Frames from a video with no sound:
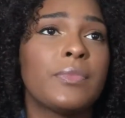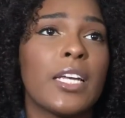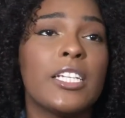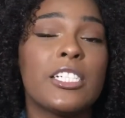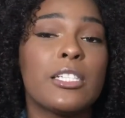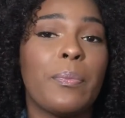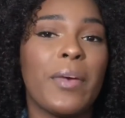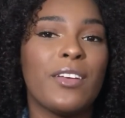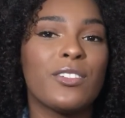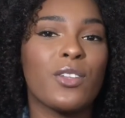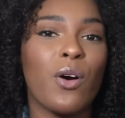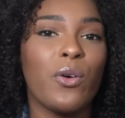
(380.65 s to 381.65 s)
It just
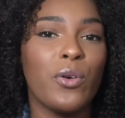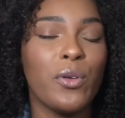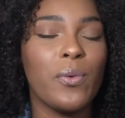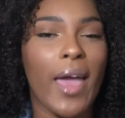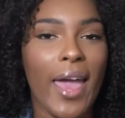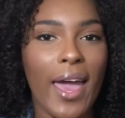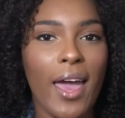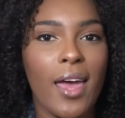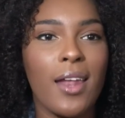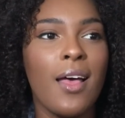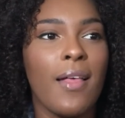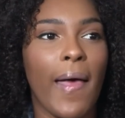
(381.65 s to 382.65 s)
depends on who you
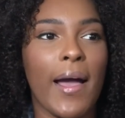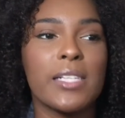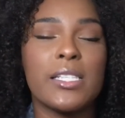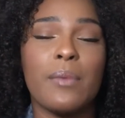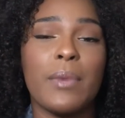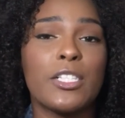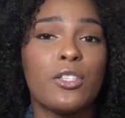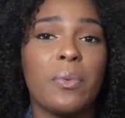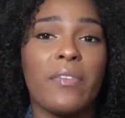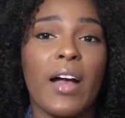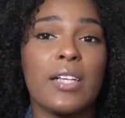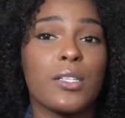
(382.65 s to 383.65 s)
had. Like I said, my
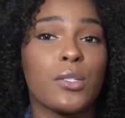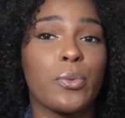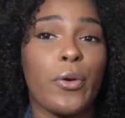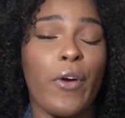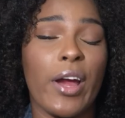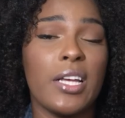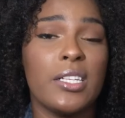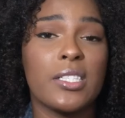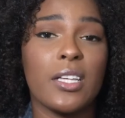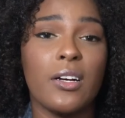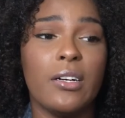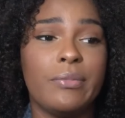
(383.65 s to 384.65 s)
supervisors were great,
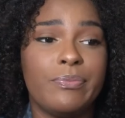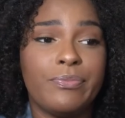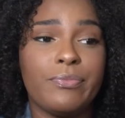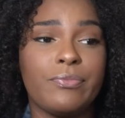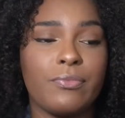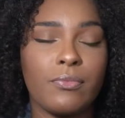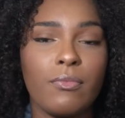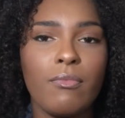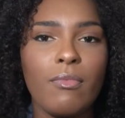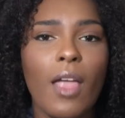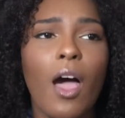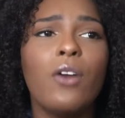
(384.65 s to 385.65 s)
so
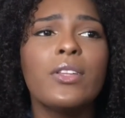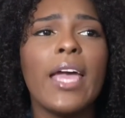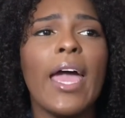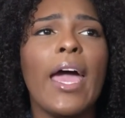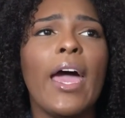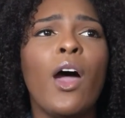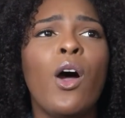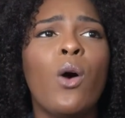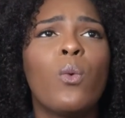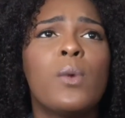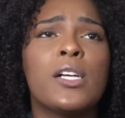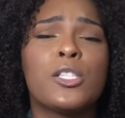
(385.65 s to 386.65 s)
I only had
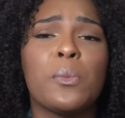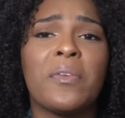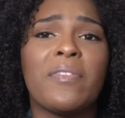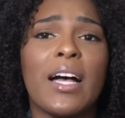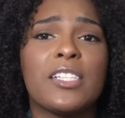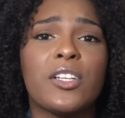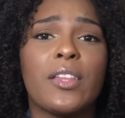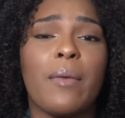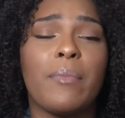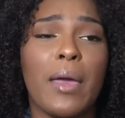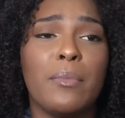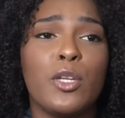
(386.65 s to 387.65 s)
one supervisor
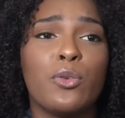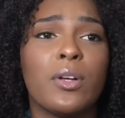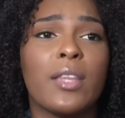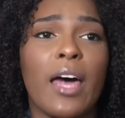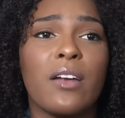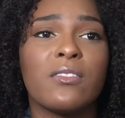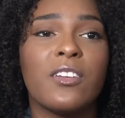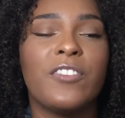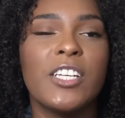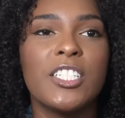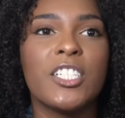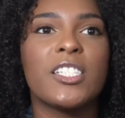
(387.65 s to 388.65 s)
that made me do a lot of
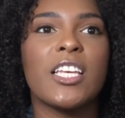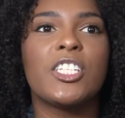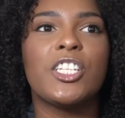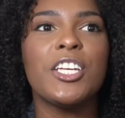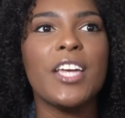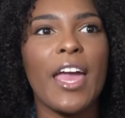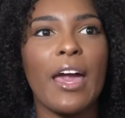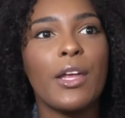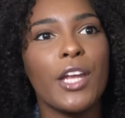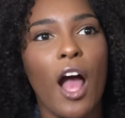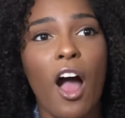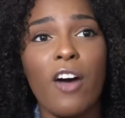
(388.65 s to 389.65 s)
revisions, and she
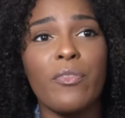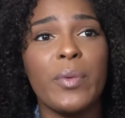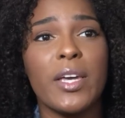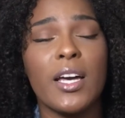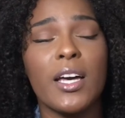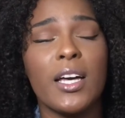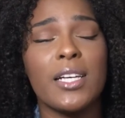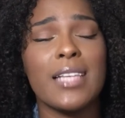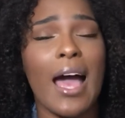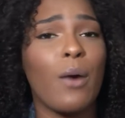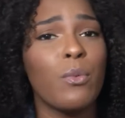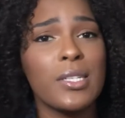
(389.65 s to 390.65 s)
counted off because
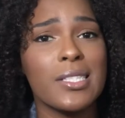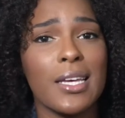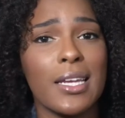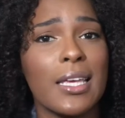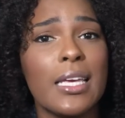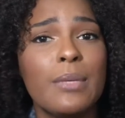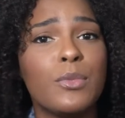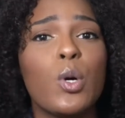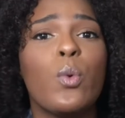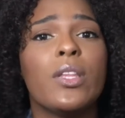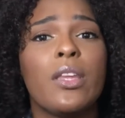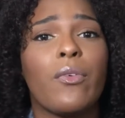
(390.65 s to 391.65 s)
I wasn't going to keep
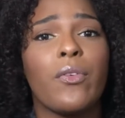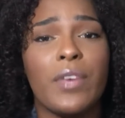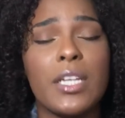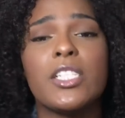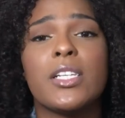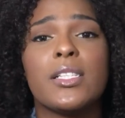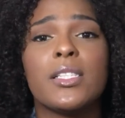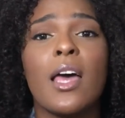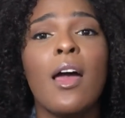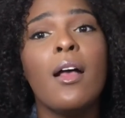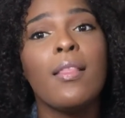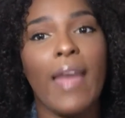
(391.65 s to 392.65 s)
doing the revisions.
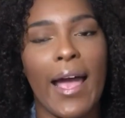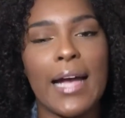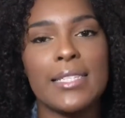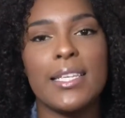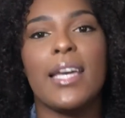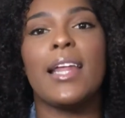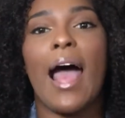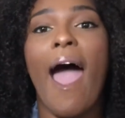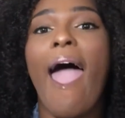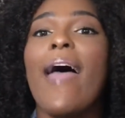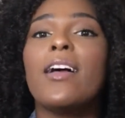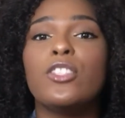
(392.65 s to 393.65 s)
Like I said, I
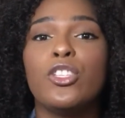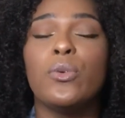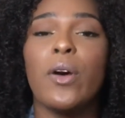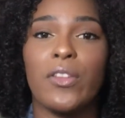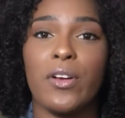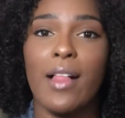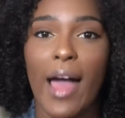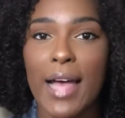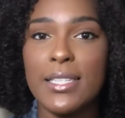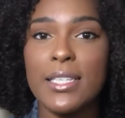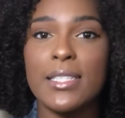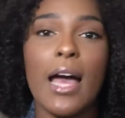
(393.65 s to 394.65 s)
had 2 other
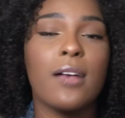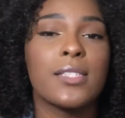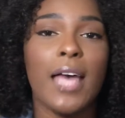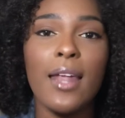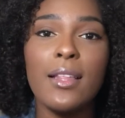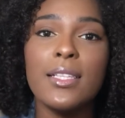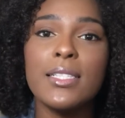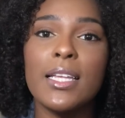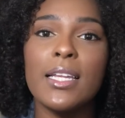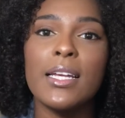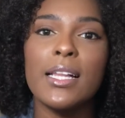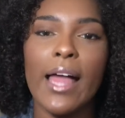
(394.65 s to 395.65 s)
classes outside of this
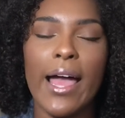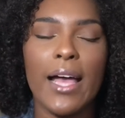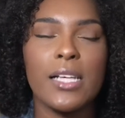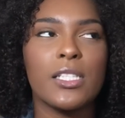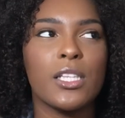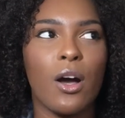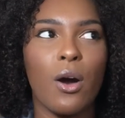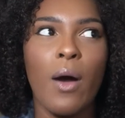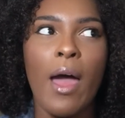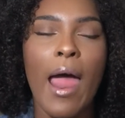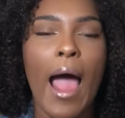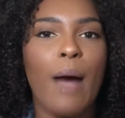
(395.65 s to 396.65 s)
clinic class, so
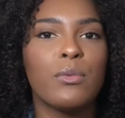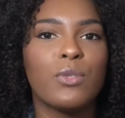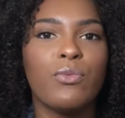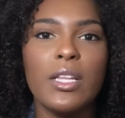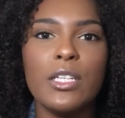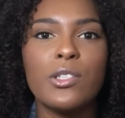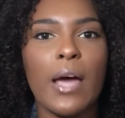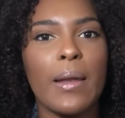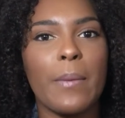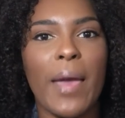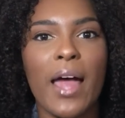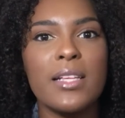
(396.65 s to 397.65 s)
I was really
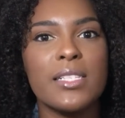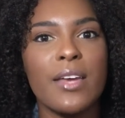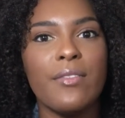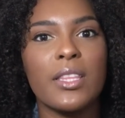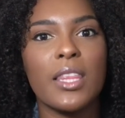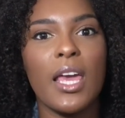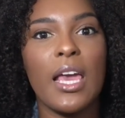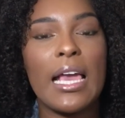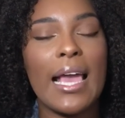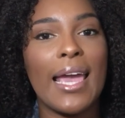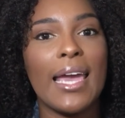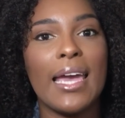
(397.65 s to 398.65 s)
trying to balance everything,
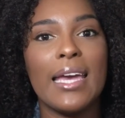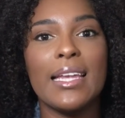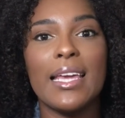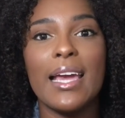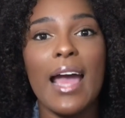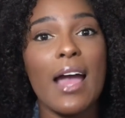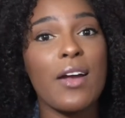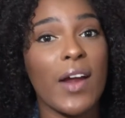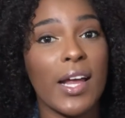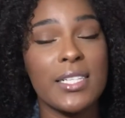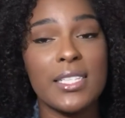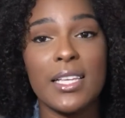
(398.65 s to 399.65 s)
and it got
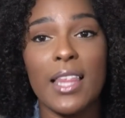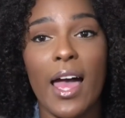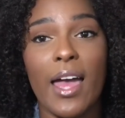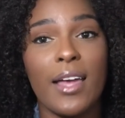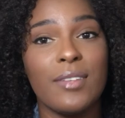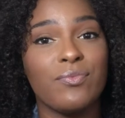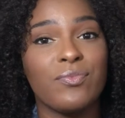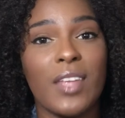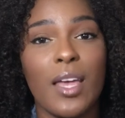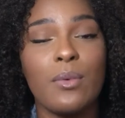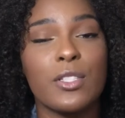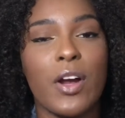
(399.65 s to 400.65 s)
crazy. Like,
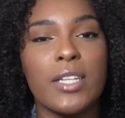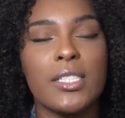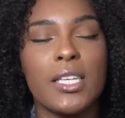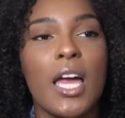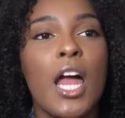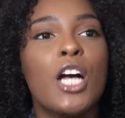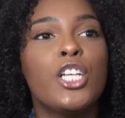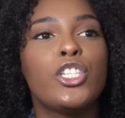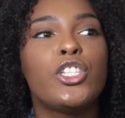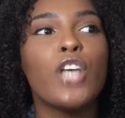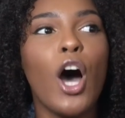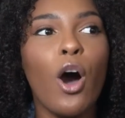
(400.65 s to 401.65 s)
it was crazy.
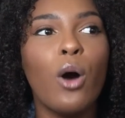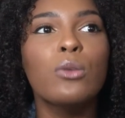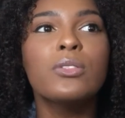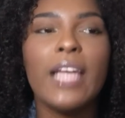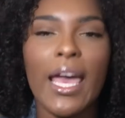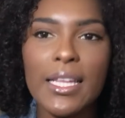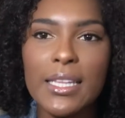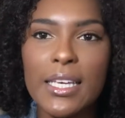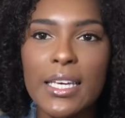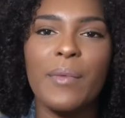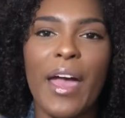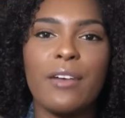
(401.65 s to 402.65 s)
So
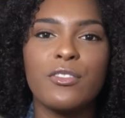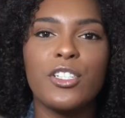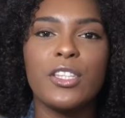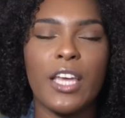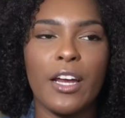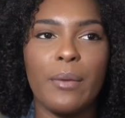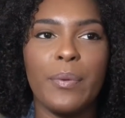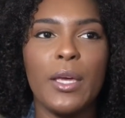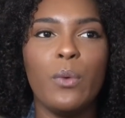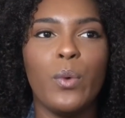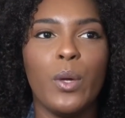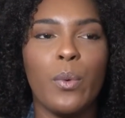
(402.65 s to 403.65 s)
daily after
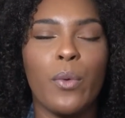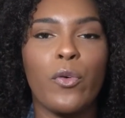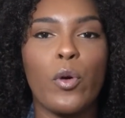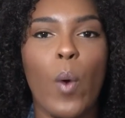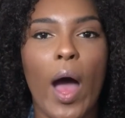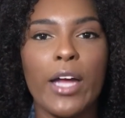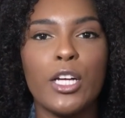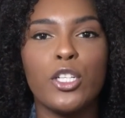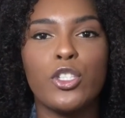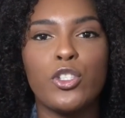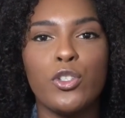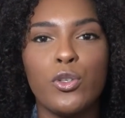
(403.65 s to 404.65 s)
therapy, we were
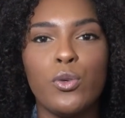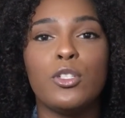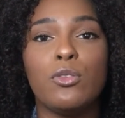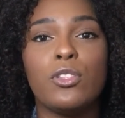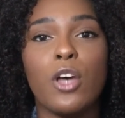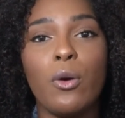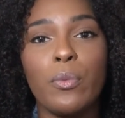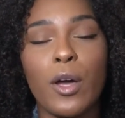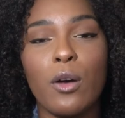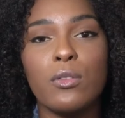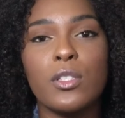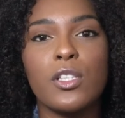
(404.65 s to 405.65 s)
required to do SOAP
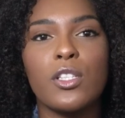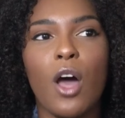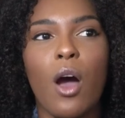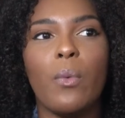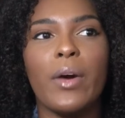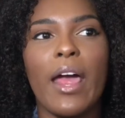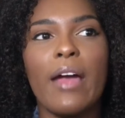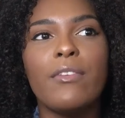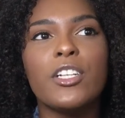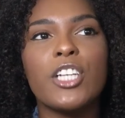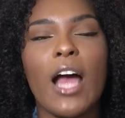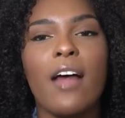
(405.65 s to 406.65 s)
notes. So
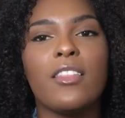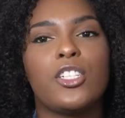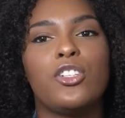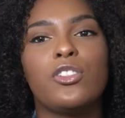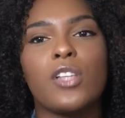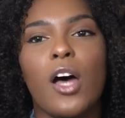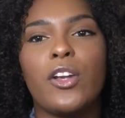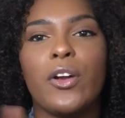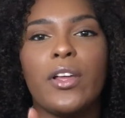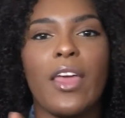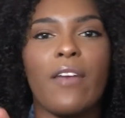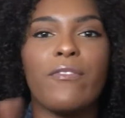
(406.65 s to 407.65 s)
whatever child that you saw
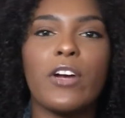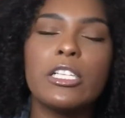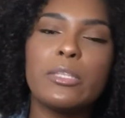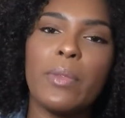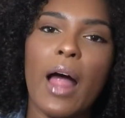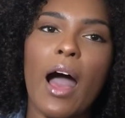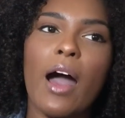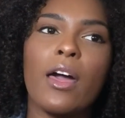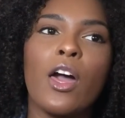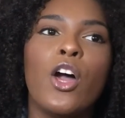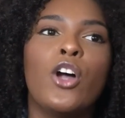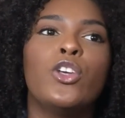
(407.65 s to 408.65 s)
during that first block,
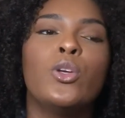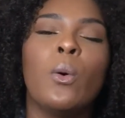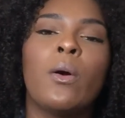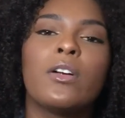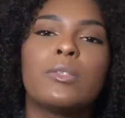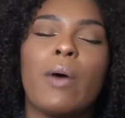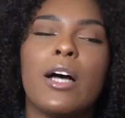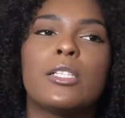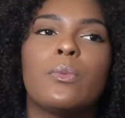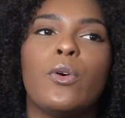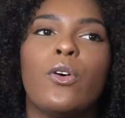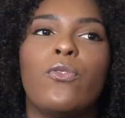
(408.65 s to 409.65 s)
you are
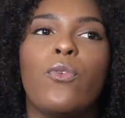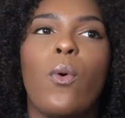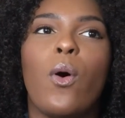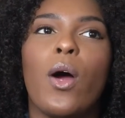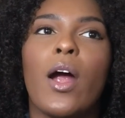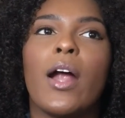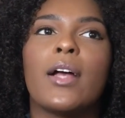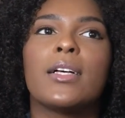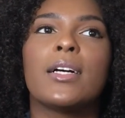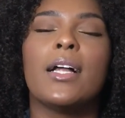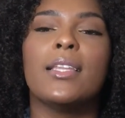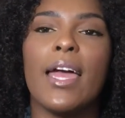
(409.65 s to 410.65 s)
responsible for
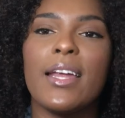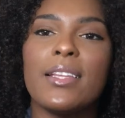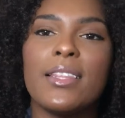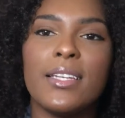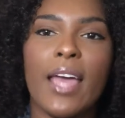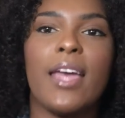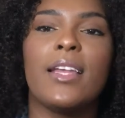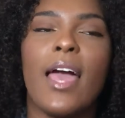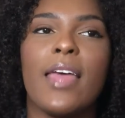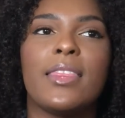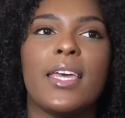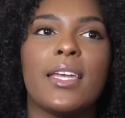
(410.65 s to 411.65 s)
collecting the data.
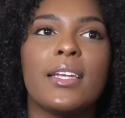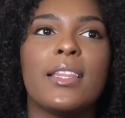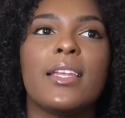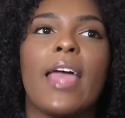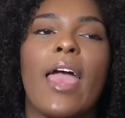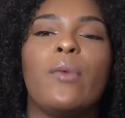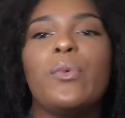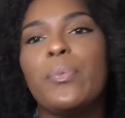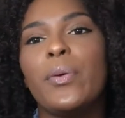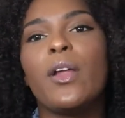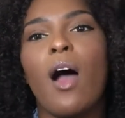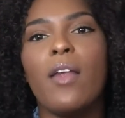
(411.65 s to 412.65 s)
At the end of the day, we
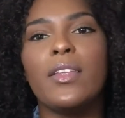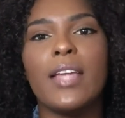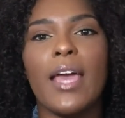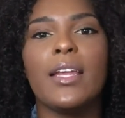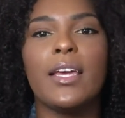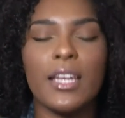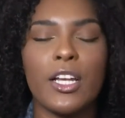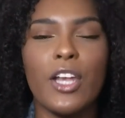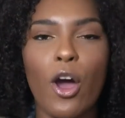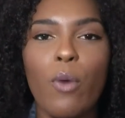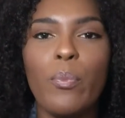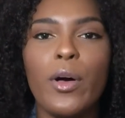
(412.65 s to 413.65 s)
put all the data in a
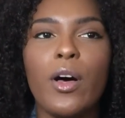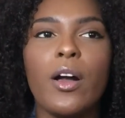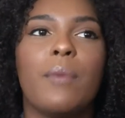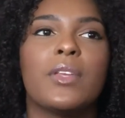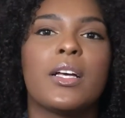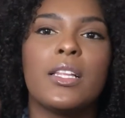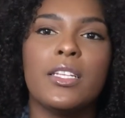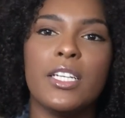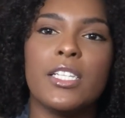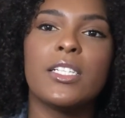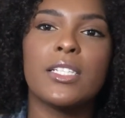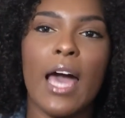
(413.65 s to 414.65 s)
notebook. The
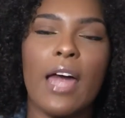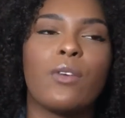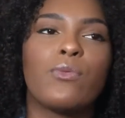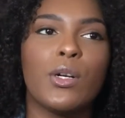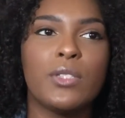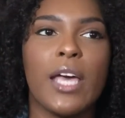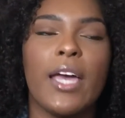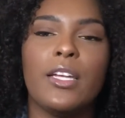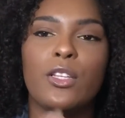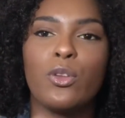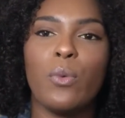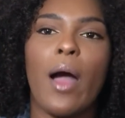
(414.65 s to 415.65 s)
clinicians kind of
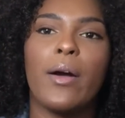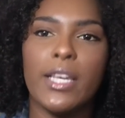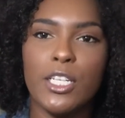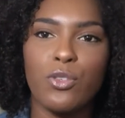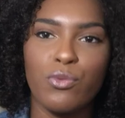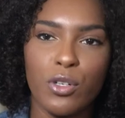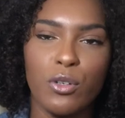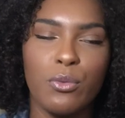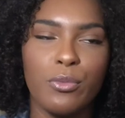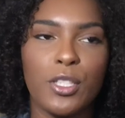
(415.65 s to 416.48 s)
rotated throughout each room.